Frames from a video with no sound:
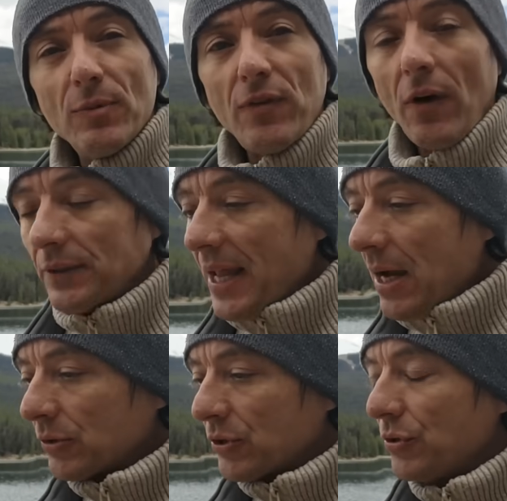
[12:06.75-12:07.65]
move on
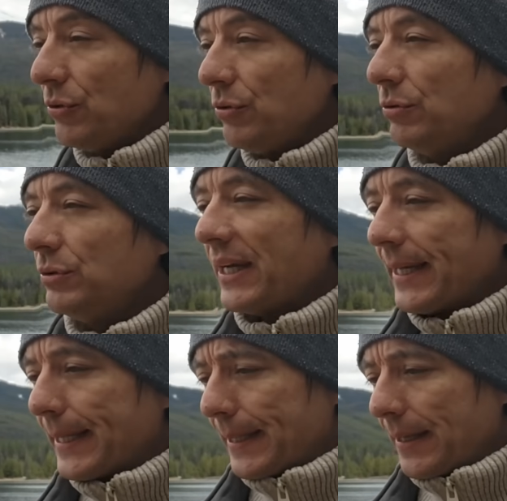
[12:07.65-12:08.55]
now to
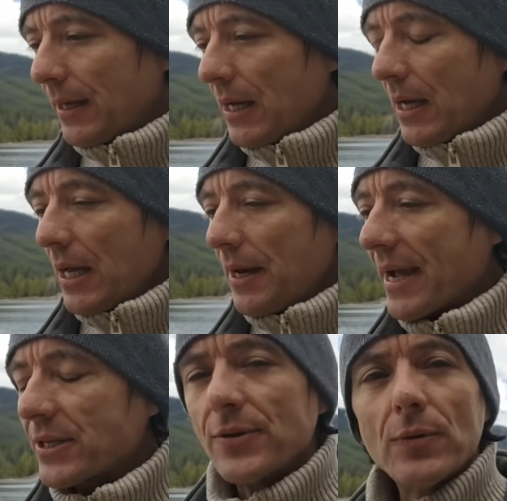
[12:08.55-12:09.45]
the
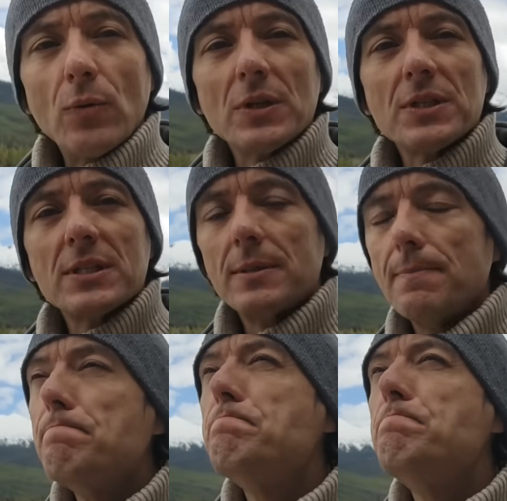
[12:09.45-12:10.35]
next one was
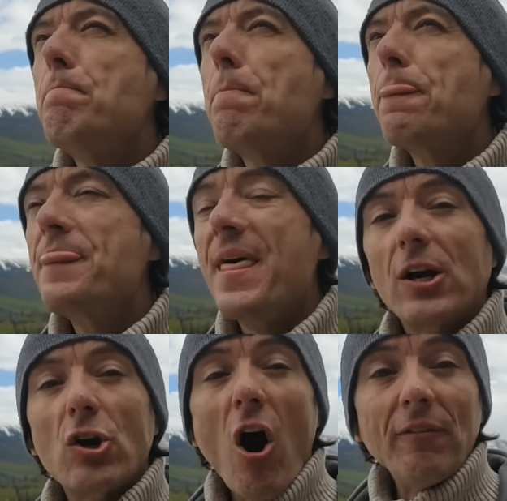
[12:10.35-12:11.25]
mm, the
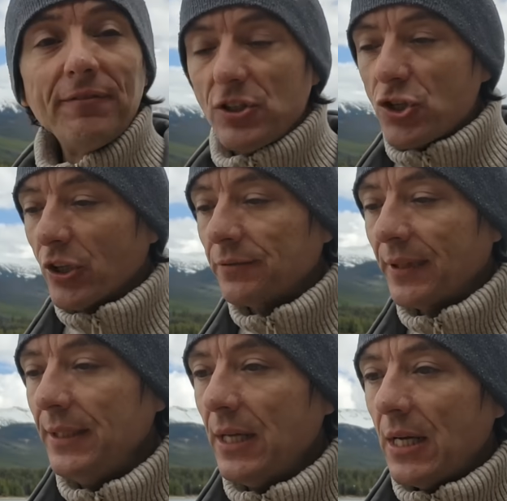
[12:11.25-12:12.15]
cough in
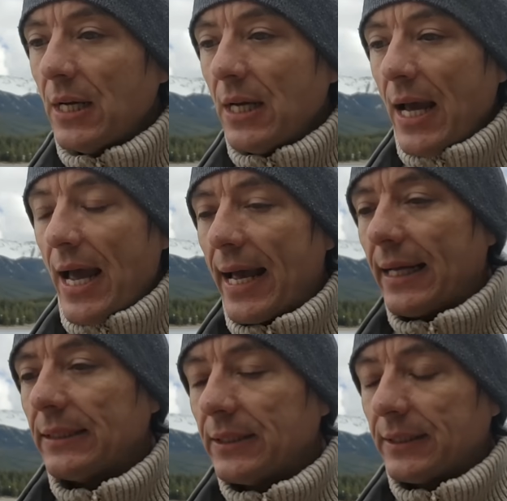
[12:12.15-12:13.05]
children,
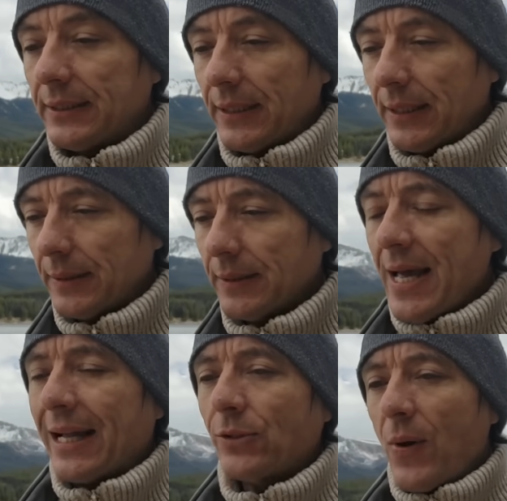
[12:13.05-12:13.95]
and
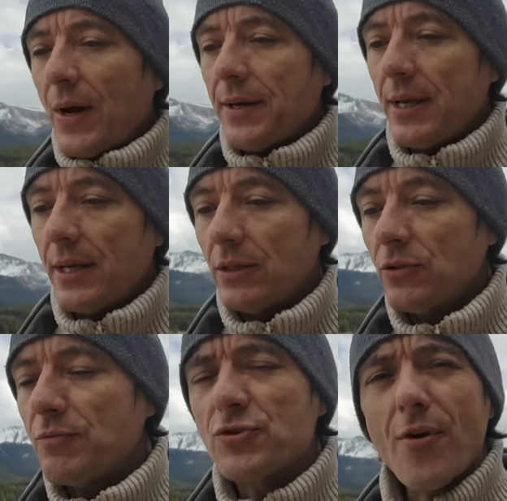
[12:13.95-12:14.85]
that one uh,
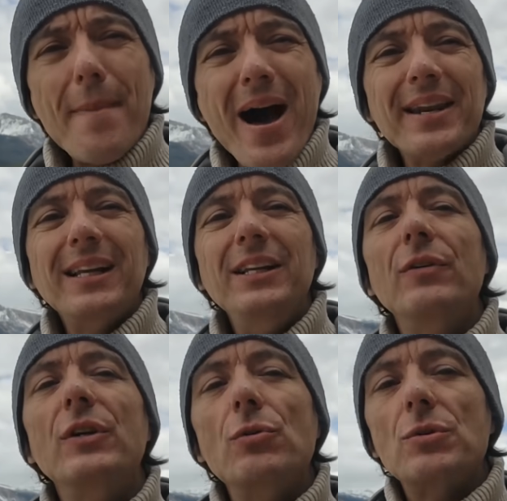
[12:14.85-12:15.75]
dramatically
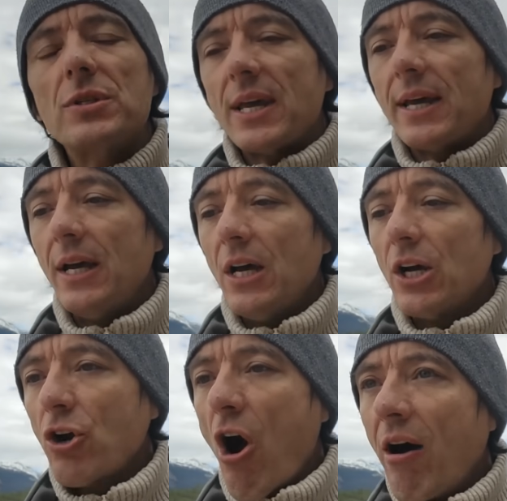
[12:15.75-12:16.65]
reduced the
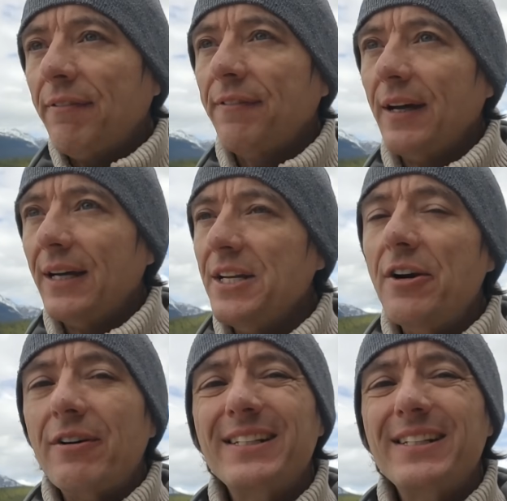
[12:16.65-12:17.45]
cough and